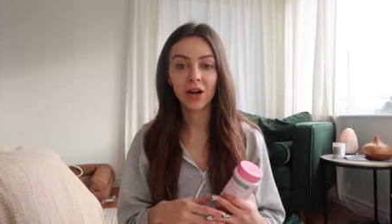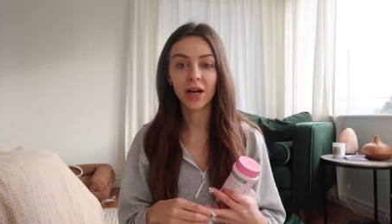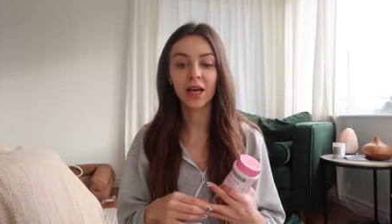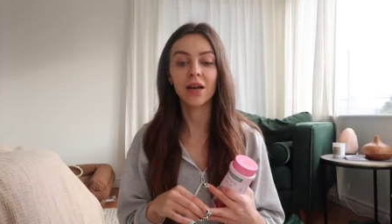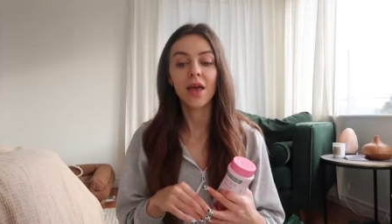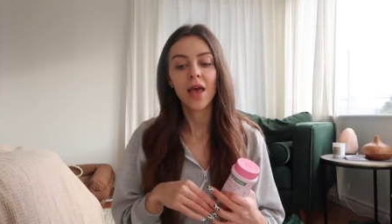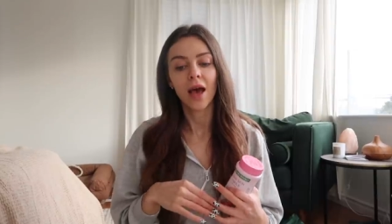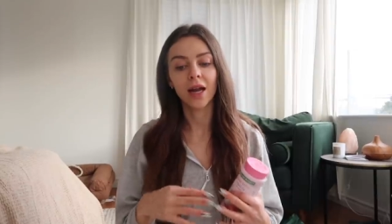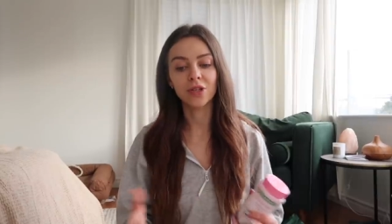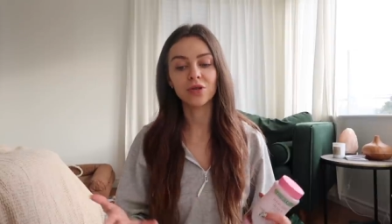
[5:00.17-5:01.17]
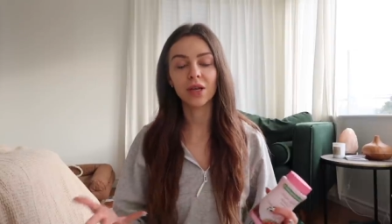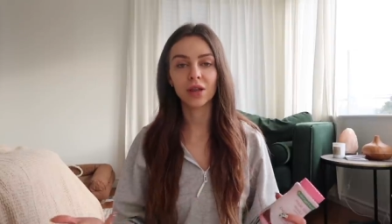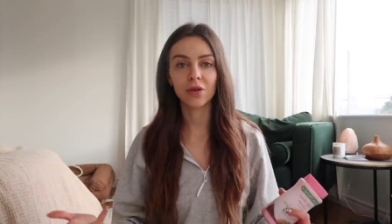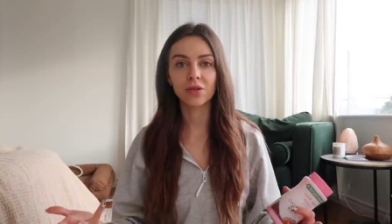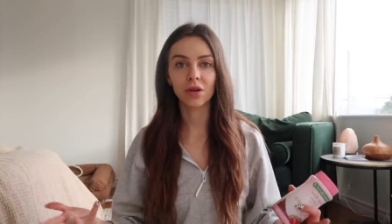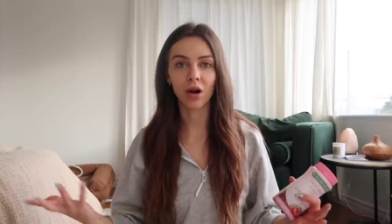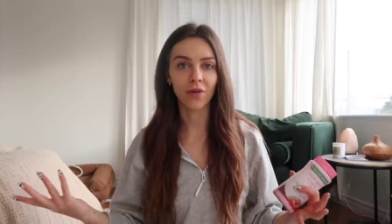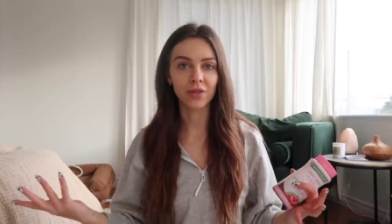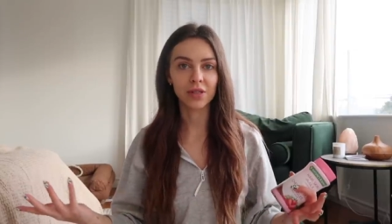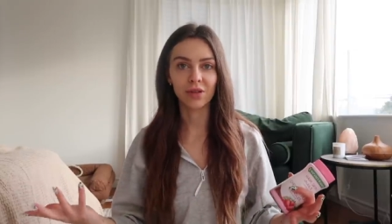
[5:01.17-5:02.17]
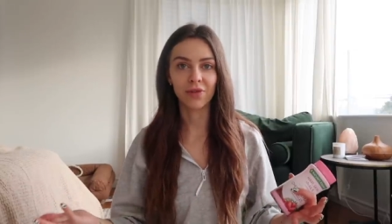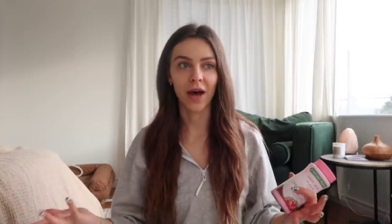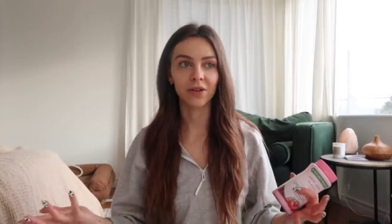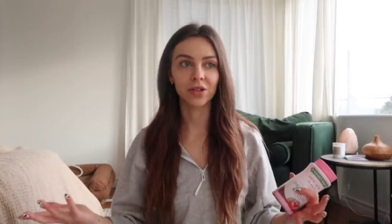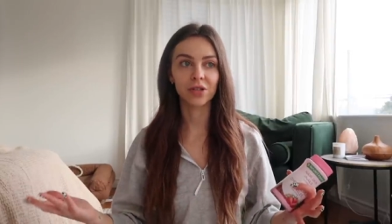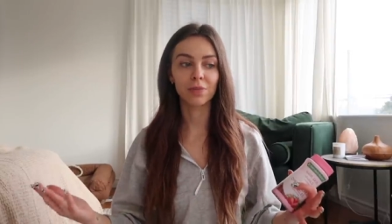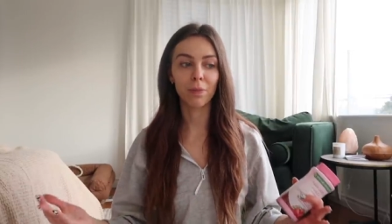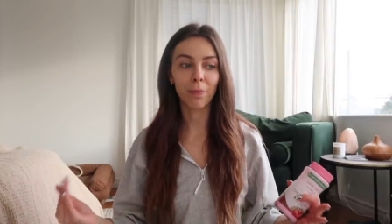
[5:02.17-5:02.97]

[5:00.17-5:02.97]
on it? And I do think those are obviously factors,